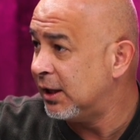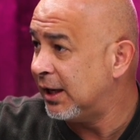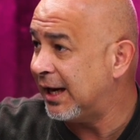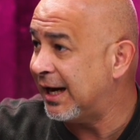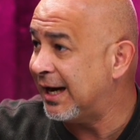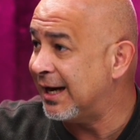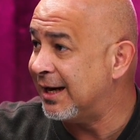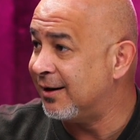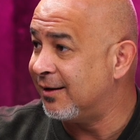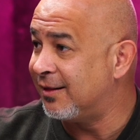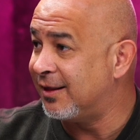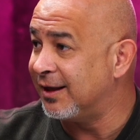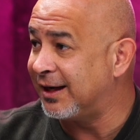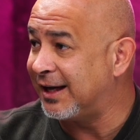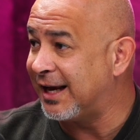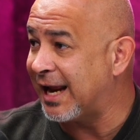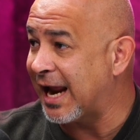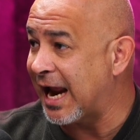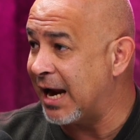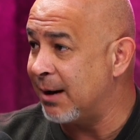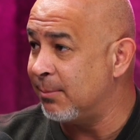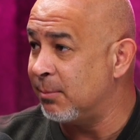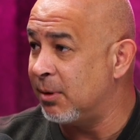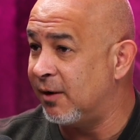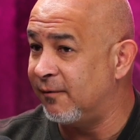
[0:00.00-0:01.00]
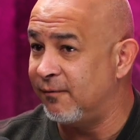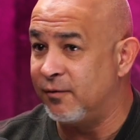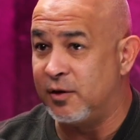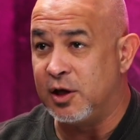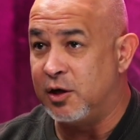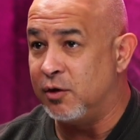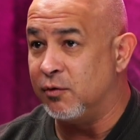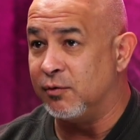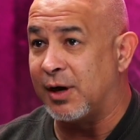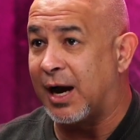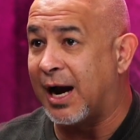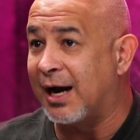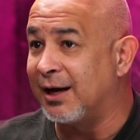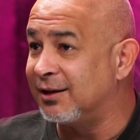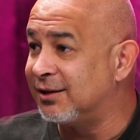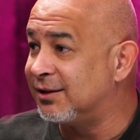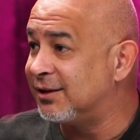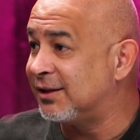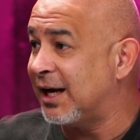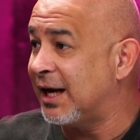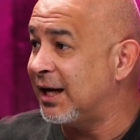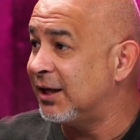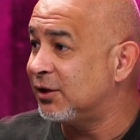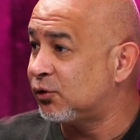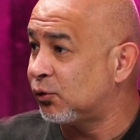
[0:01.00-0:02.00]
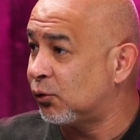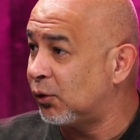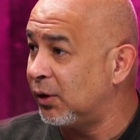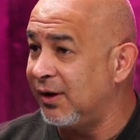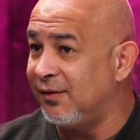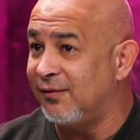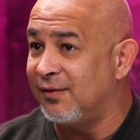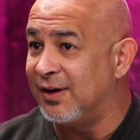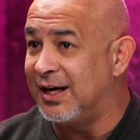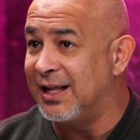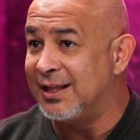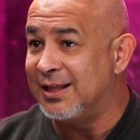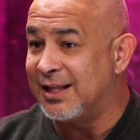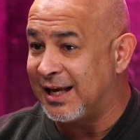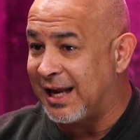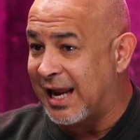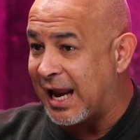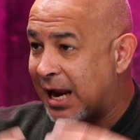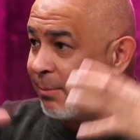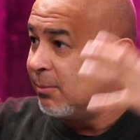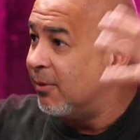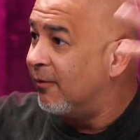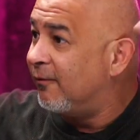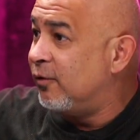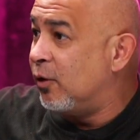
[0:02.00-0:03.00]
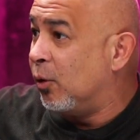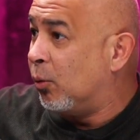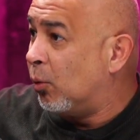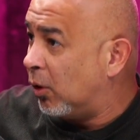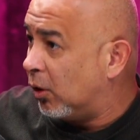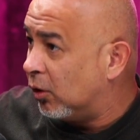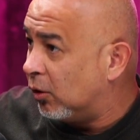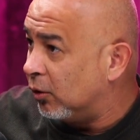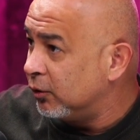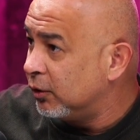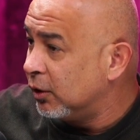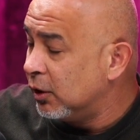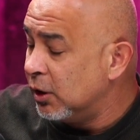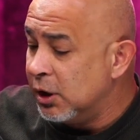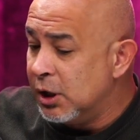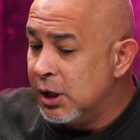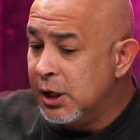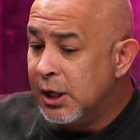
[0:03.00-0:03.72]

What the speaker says: in the game of the United States or even in the game of the world.